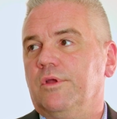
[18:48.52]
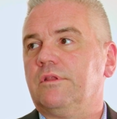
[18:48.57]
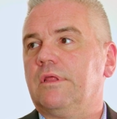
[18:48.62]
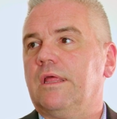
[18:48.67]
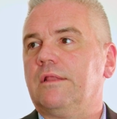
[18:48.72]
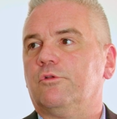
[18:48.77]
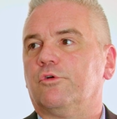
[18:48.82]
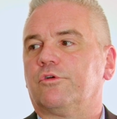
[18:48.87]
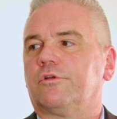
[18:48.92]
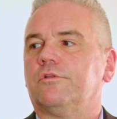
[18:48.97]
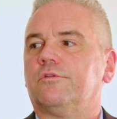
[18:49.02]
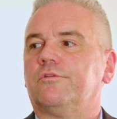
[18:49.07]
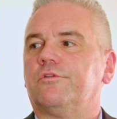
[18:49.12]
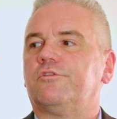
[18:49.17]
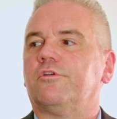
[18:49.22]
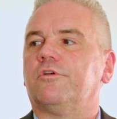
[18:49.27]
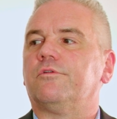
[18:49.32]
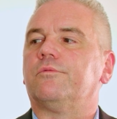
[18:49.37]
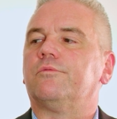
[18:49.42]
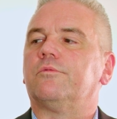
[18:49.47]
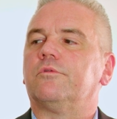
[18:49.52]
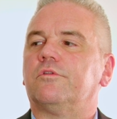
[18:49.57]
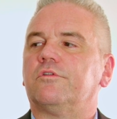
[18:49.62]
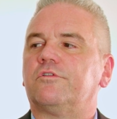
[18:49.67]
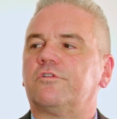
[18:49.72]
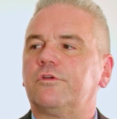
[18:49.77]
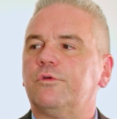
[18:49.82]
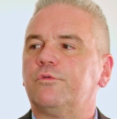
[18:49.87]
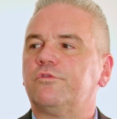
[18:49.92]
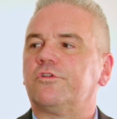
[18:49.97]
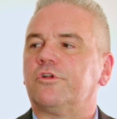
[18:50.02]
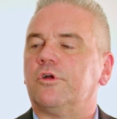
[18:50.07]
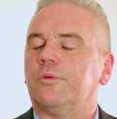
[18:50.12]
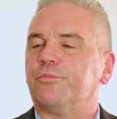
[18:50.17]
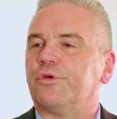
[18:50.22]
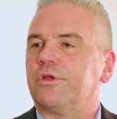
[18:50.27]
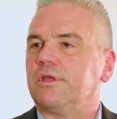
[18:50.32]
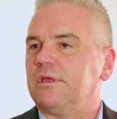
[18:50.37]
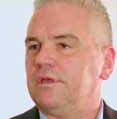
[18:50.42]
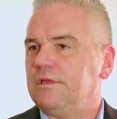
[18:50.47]
and look, so the skills that
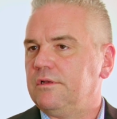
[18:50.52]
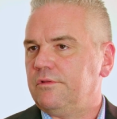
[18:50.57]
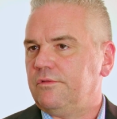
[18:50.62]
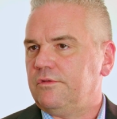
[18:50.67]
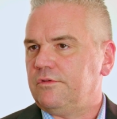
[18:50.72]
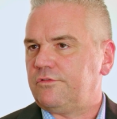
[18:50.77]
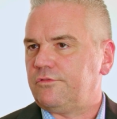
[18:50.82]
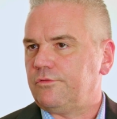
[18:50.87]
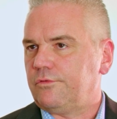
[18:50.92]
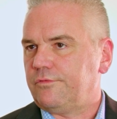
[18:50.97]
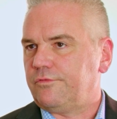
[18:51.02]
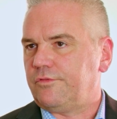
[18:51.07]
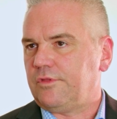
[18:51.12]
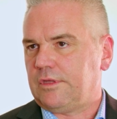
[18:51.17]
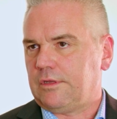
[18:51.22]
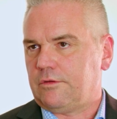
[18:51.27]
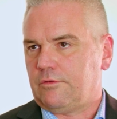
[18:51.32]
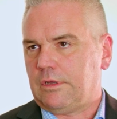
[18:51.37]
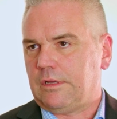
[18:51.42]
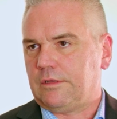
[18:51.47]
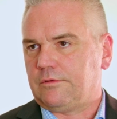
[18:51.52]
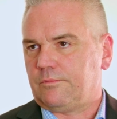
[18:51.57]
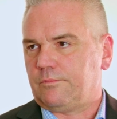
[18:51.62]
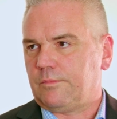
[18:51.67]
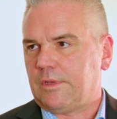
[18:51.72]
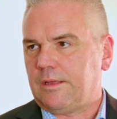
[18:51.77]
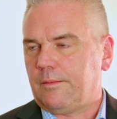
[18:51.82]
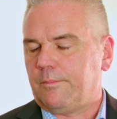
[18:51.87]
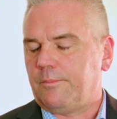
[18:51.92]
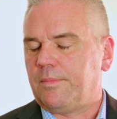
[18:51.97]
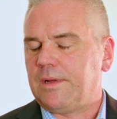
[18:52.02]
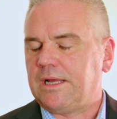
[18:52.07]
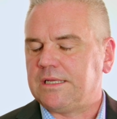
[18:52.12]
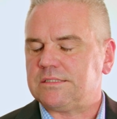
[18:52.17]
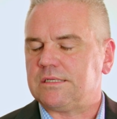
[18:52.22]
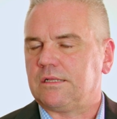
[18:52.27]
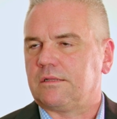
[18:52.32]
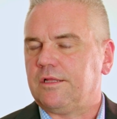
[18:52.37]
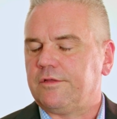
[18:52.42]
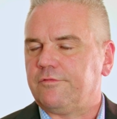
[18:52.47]
I'm bringing into this sort of thing are
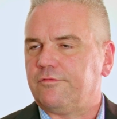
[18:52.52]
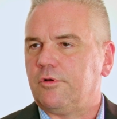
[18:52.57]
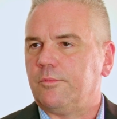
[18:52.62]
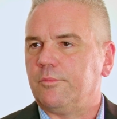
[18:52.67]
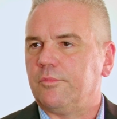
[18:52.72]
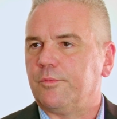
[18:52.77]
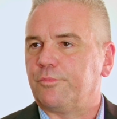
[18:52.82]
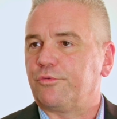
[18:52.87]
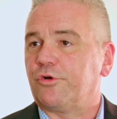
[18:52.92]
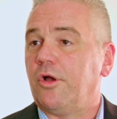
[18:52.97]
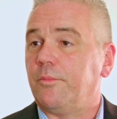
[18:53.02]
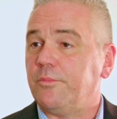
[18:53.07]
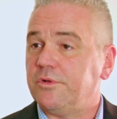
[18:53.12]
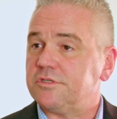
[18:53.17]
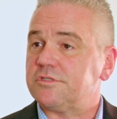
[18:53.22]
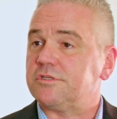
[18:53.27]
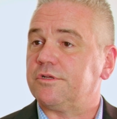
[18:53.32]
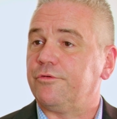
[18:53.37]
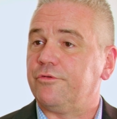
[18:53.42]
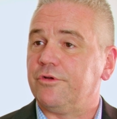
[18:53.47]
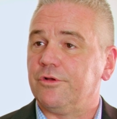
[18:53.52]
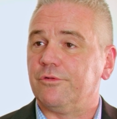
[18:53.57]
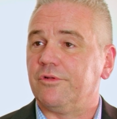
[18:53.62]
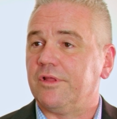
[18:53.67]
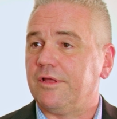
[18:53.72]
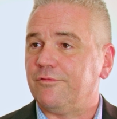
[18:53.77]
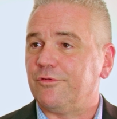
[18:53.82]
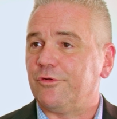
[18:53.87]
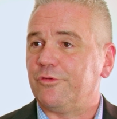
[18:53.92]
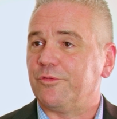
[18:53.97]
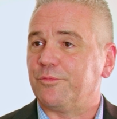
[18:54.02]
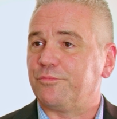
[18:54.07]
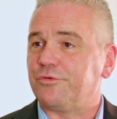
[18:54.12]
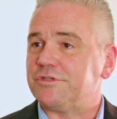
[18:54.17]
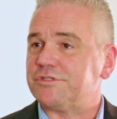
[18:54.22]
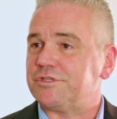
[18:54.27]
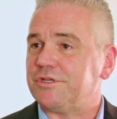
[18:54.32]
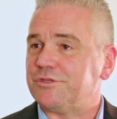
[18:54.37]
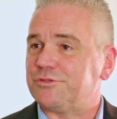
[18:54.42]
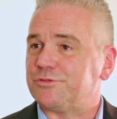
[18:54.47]
basically from the prime ministerial level or the
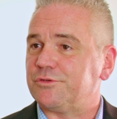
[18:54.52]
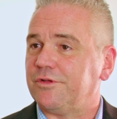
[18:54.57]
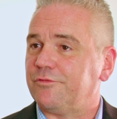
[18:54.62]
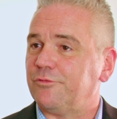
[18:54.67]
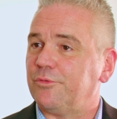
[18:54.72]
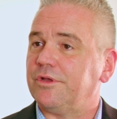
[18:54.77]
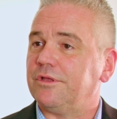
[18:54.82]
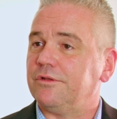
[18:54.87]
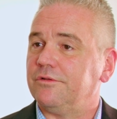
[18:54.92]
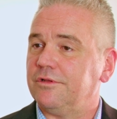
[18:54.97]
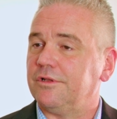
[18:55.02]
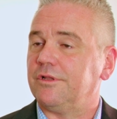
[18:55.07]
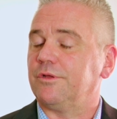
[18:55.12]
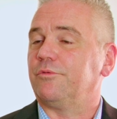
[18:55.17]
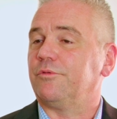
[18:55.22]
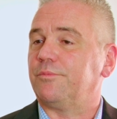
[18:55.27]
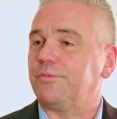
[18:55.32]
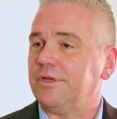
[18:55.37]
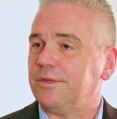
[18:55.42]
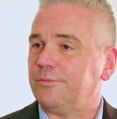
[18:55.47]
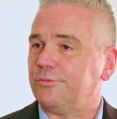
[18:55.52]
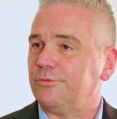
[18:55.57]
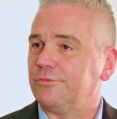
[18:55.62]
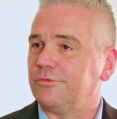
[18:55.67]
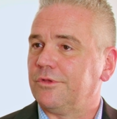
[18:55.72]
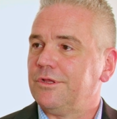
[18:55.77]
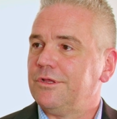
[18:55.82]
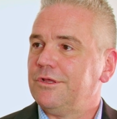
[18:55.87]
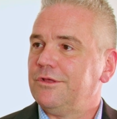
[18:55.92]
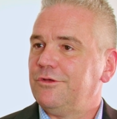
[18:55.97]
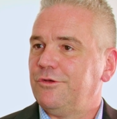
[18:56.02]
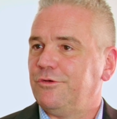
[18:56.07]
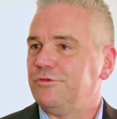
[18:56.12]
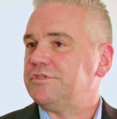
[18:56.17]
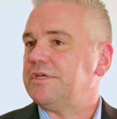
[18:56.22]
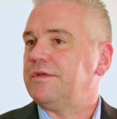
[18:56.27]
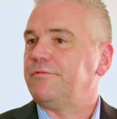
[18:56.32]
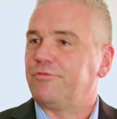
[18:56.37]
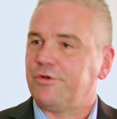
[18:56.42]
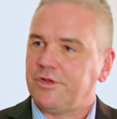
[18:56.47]
presidential level, where you're dealing with people
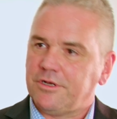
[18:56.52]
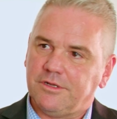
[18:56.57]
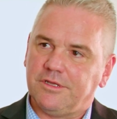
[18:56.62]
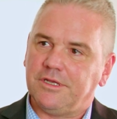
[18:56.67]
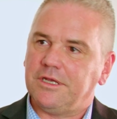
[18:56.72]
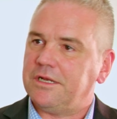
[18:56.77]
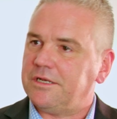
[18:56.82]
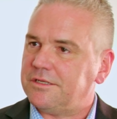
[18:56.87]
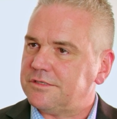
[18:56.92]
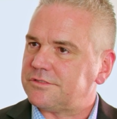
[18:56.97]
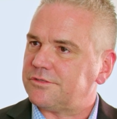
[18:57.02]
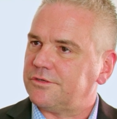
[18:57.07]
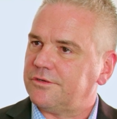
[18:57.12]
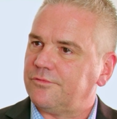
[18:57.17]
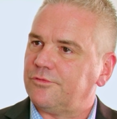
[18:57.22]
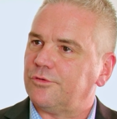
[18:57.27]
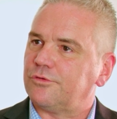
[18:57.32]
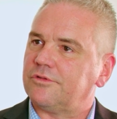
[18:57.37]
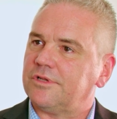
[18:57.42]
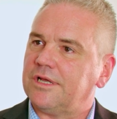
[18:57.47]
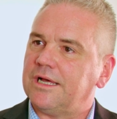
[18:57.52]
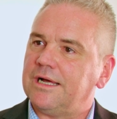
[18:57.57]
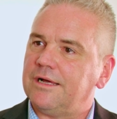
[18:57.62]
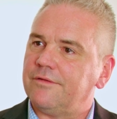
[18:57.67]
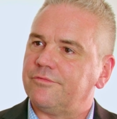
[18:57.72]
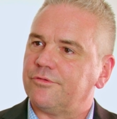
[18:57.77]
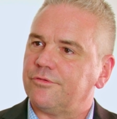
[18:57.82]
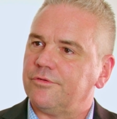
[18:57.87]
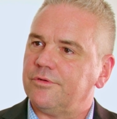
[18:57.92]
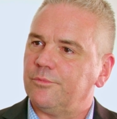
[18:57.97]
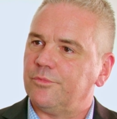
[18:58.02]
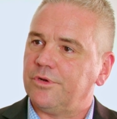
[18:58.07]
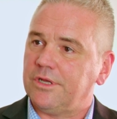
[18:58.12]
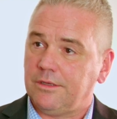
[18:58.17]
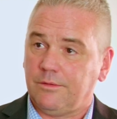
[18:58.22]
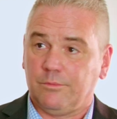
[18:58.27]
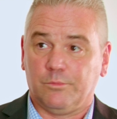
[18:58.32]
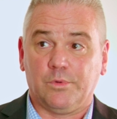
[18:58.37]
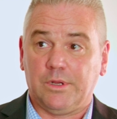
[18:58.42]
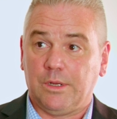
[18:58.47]
whose every need is sort of looked after, and
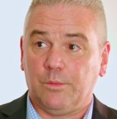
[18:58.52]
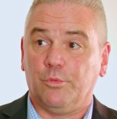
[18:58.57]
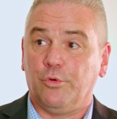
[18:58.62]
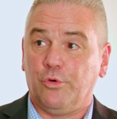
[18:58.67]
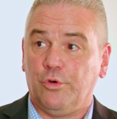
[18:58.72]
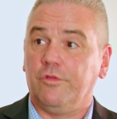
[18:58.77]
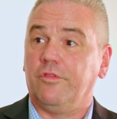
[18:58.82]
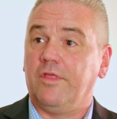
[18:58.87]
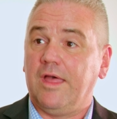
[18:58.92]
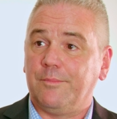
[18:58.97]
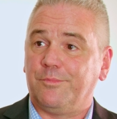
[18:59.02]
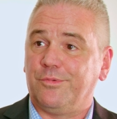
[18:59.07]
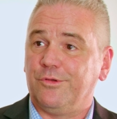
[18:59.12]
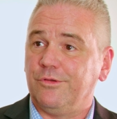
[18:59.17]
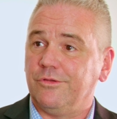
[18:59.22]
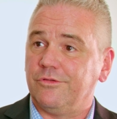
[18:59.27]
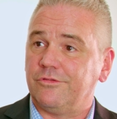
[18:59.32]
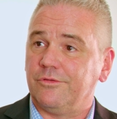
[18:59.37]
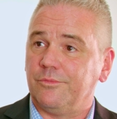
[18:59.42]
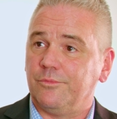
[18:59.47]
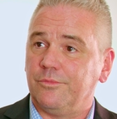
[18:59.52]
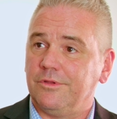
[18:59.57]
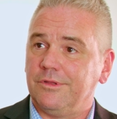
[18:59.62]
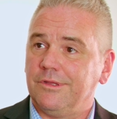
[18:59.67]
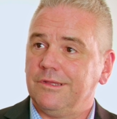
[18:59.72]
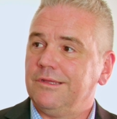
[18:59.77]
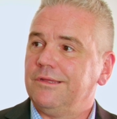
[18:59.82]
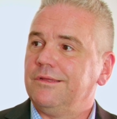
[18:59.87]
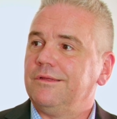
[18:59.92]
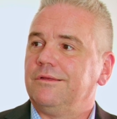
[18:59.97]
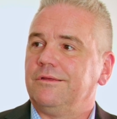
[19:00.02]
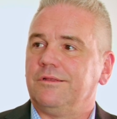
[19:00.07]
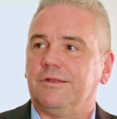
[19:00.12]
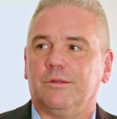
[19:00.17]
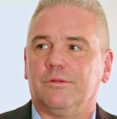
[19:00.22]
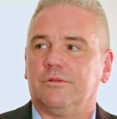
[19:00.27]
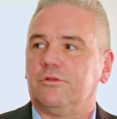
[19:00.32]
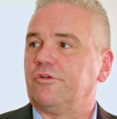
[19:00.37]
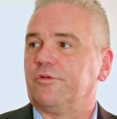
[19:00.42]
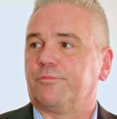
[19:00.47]
we were that person.
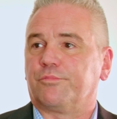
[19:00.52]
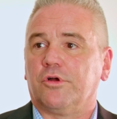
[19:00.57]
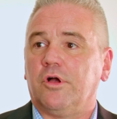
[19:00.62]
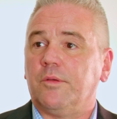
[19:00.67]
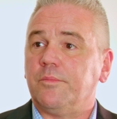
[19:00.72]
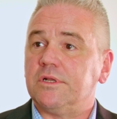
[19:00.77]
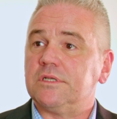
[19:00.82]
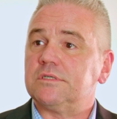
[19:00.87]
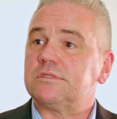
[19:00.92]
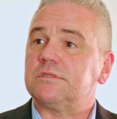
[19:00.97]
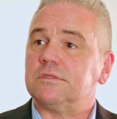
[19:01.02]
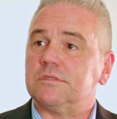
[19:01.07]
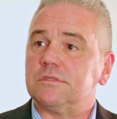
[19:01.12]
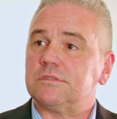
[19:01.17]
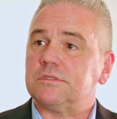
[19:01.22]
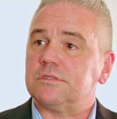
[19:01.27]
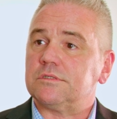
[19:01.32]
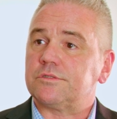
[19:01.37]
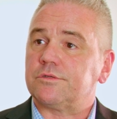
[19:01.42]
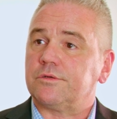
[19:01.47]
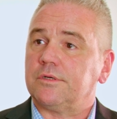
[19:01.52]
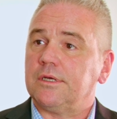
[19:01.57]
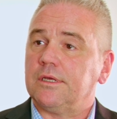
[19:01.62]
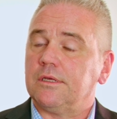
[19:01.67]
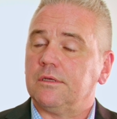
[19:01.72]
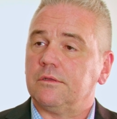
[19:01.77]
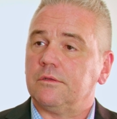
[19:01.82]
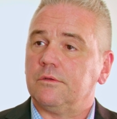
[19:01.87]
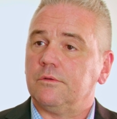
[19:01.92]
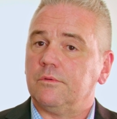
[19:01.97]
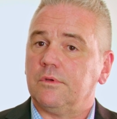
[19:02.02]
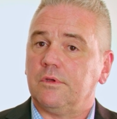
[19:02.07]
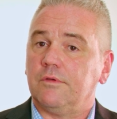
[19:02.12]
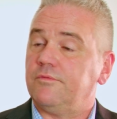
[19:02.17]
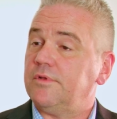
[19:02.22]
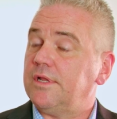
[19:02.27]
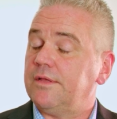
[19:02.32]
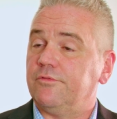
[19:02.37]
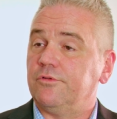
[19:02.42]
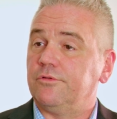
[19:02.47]
A lot of prime ministers in Australia who
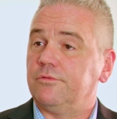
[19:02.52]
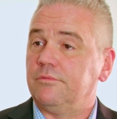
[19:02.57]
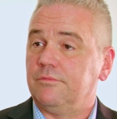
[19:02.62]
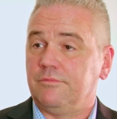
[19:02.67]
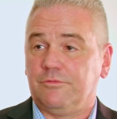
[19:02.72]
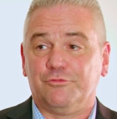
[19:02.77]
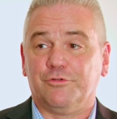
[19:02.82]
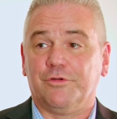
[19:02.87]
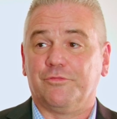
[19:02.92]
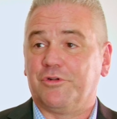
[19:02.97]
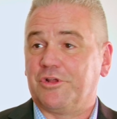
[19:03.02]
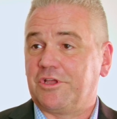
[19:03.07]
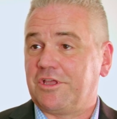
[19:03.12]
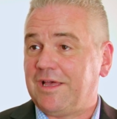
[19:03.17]
have never driven a